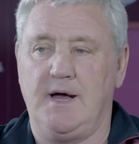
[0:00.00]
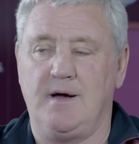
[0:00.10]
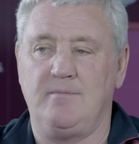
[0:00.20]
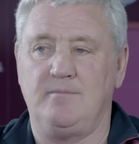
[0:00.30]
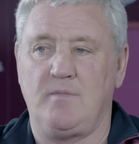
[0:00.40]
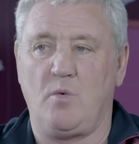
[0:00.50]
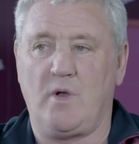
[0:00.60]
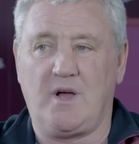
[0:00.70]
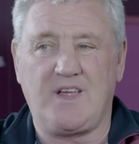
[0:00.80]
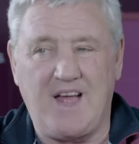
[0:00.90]
Um,
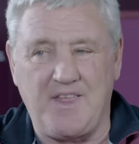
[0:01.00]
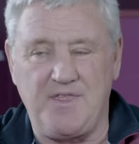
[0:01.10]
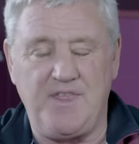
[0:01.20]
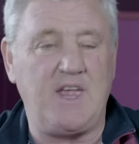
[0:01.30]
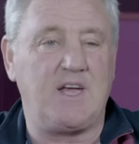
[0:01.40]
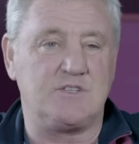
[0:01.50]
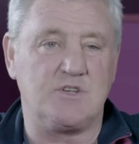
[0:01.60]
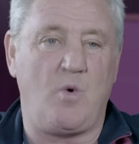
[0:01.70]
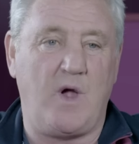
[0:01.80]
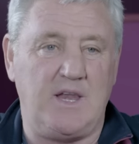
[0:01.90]
well, I, I think it's
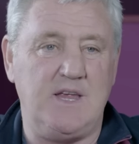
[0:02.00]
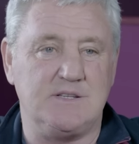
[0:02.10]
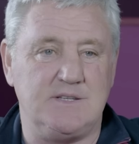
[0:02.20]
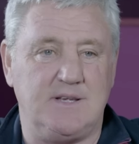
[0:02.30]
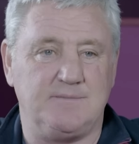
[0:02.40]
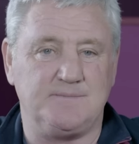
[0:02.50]
quite easy.